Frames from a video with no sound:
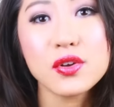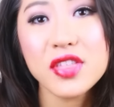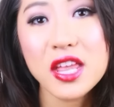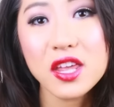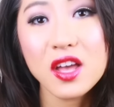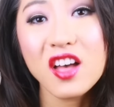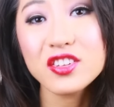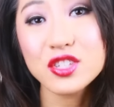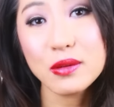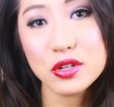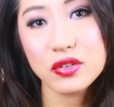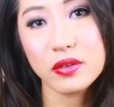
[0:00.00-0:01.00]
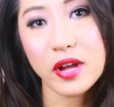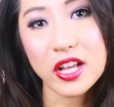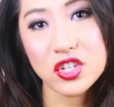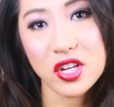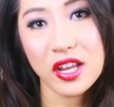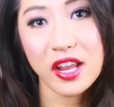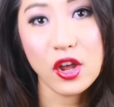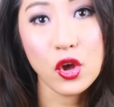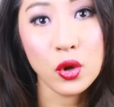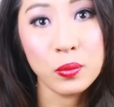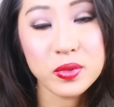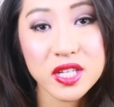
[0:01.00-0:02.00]
So thank you all so much for watching, and I
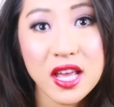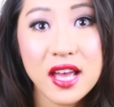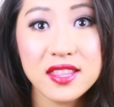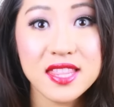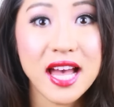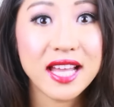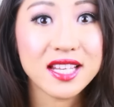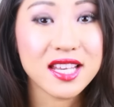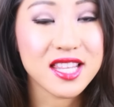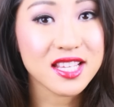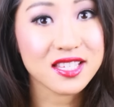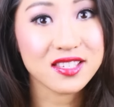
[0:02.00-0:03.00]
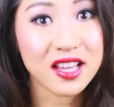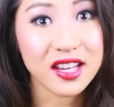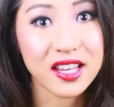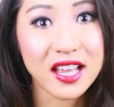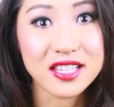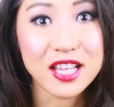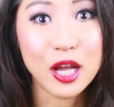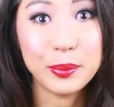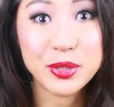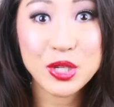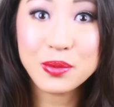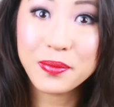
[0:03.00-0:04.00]
hoped that this study has
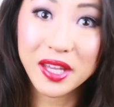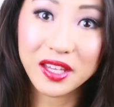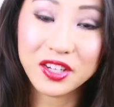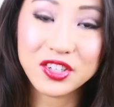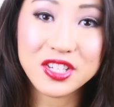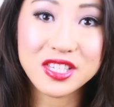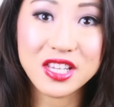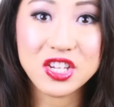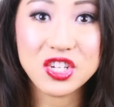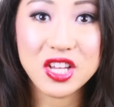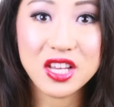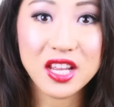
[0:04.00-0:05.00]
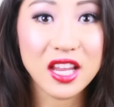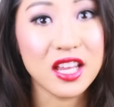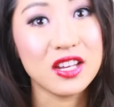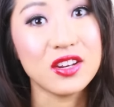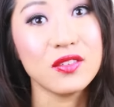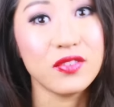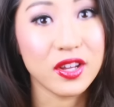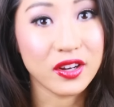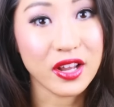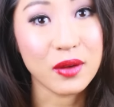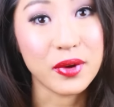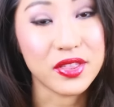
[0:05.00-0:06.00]
helped you make your decision in
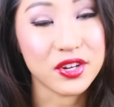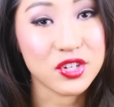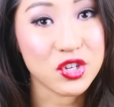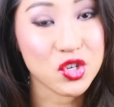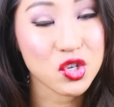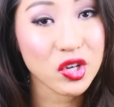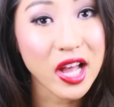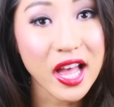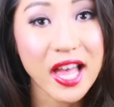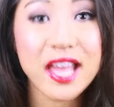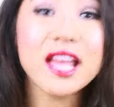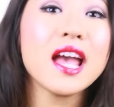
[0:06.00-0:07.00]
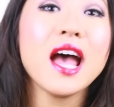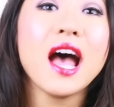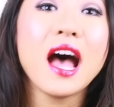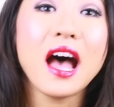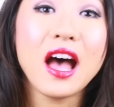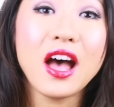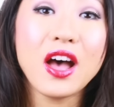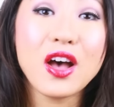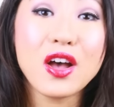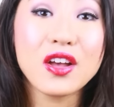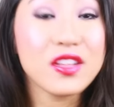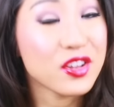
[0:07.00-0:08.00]
figuring out whether to try
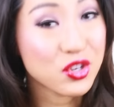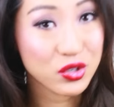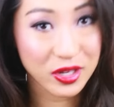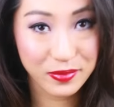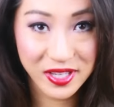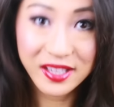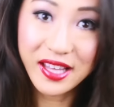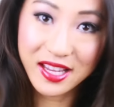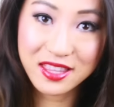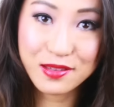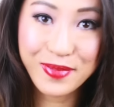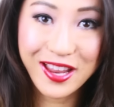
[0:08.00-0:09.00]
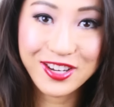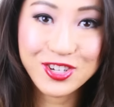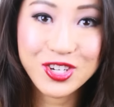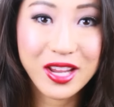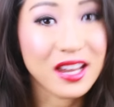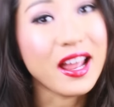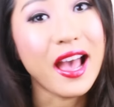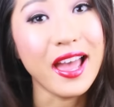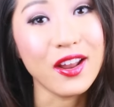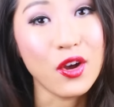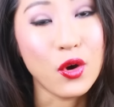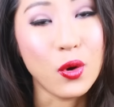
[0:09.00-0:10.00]
uh, a treatment like the Banish Kit
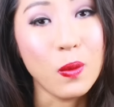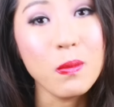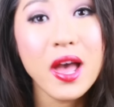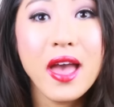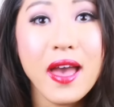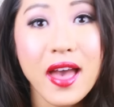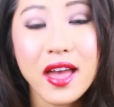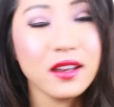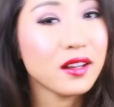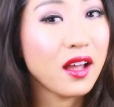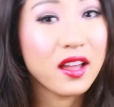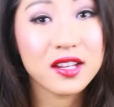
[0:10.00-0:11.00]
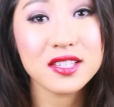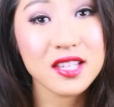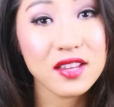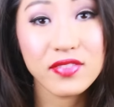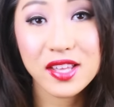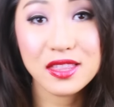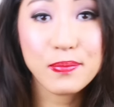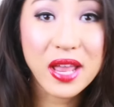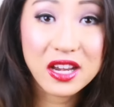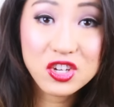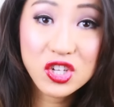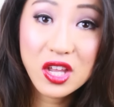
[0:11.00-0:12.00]
at home. And honestly, if like the
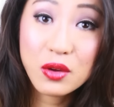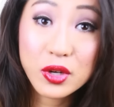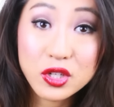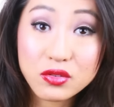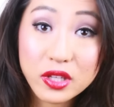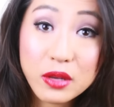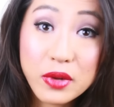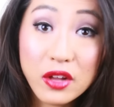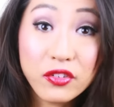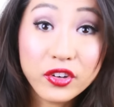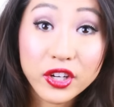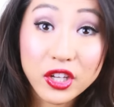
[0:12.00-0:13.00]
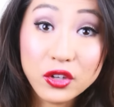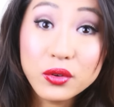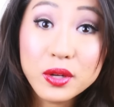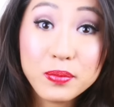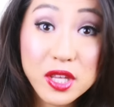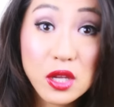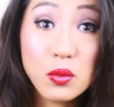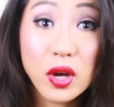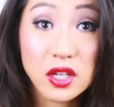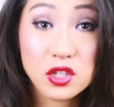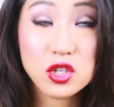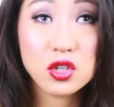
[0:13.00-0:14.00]
Banish Kit works really well for you, but you
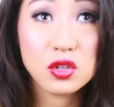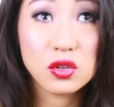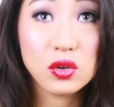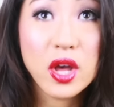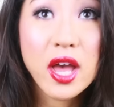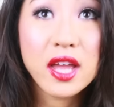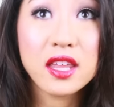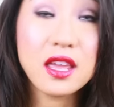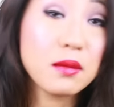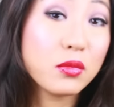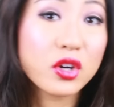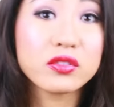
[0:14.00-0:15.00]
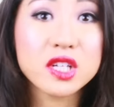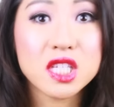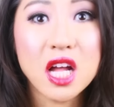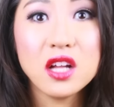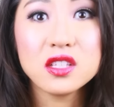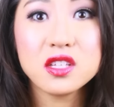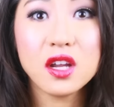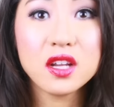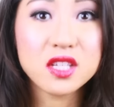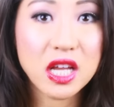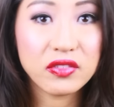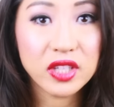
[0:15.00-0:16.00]
want to get more results, you
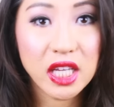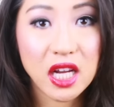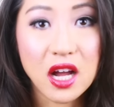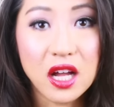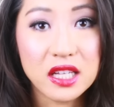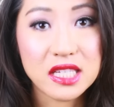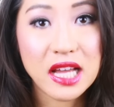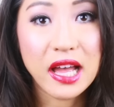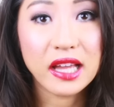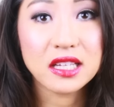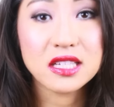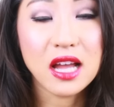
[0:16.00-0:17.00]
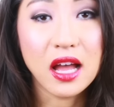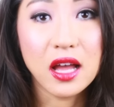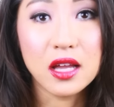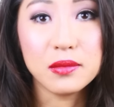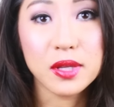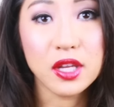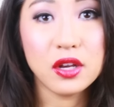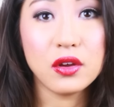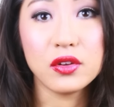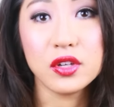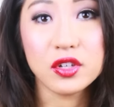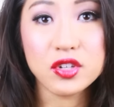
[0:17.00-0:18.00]
can definitely contact um, you
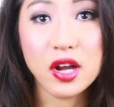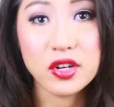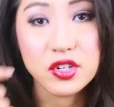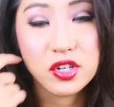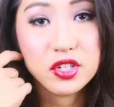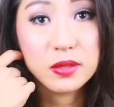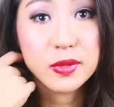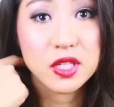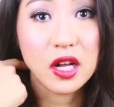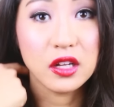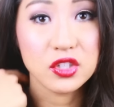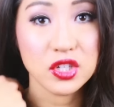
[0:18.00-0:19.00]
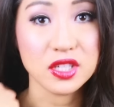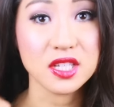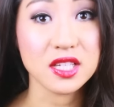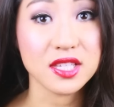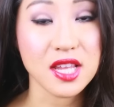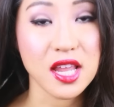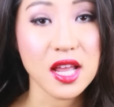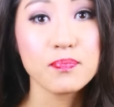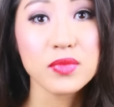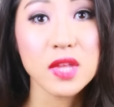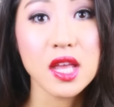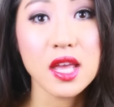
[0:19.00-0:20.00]
know, your doctor or dermatologist to see
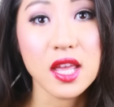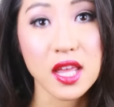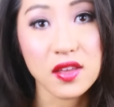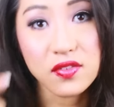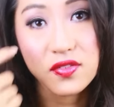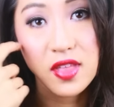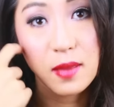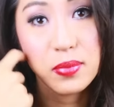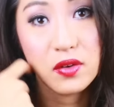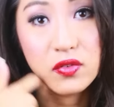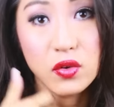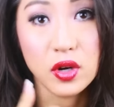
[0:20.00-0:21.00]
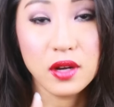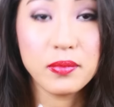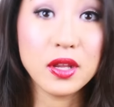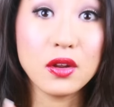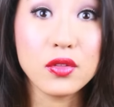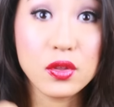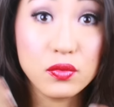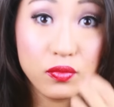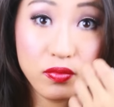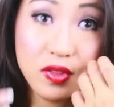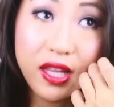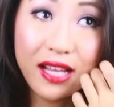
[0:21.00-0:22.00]
if they perform, you know, the
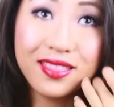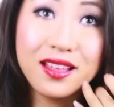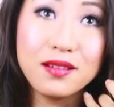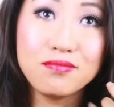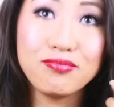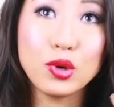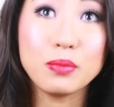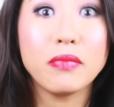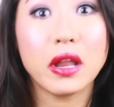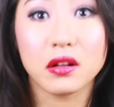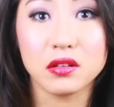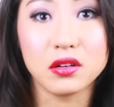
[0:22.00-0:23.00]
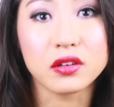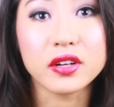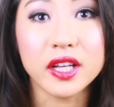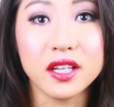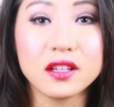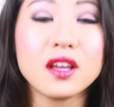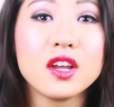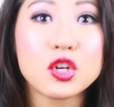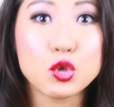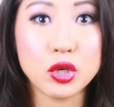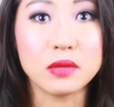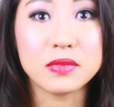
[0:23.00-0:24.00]
like the more medical grade
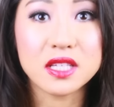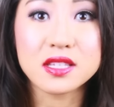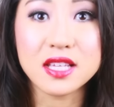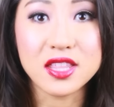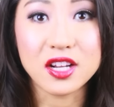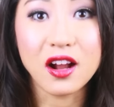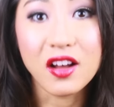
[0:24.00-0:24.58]
treatments in their